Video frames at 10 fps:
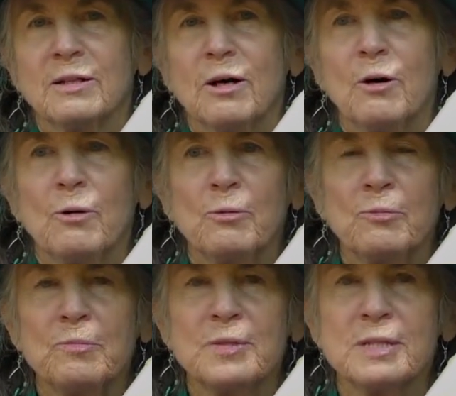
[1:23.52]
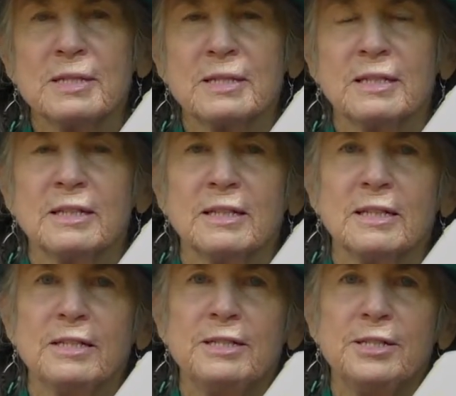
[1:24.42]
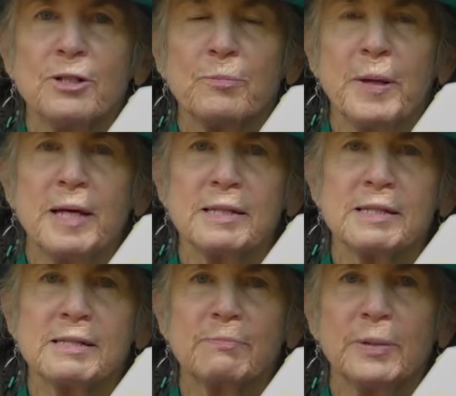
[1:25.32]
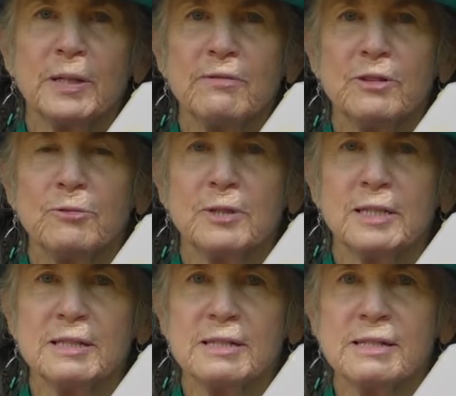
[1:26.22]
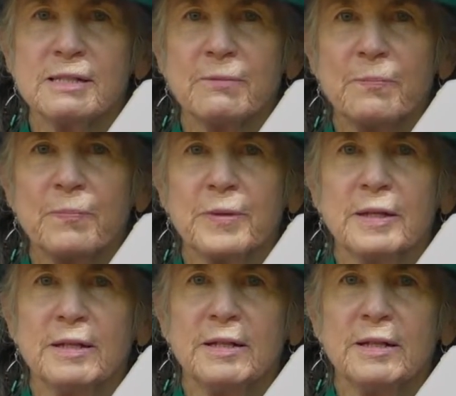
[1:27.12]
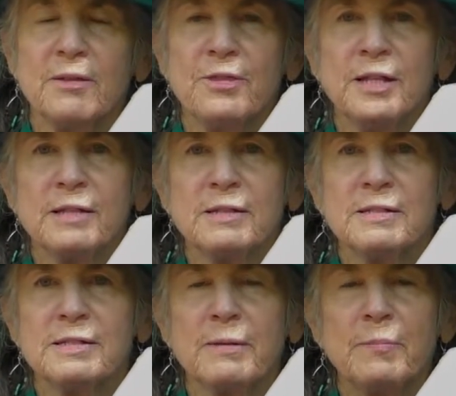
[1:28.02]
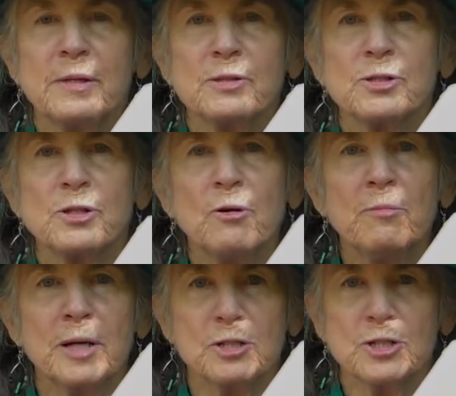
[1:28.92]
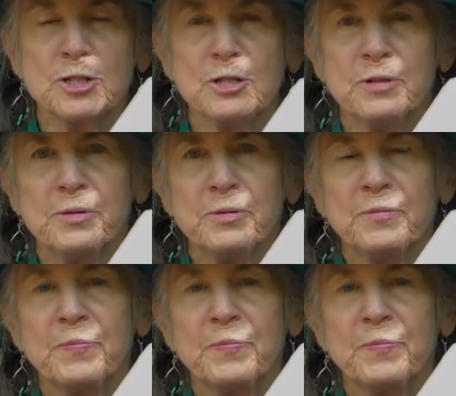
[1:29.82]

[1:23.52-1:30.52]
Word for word: homes, dear pets, beloved ones, things that meant so much to you.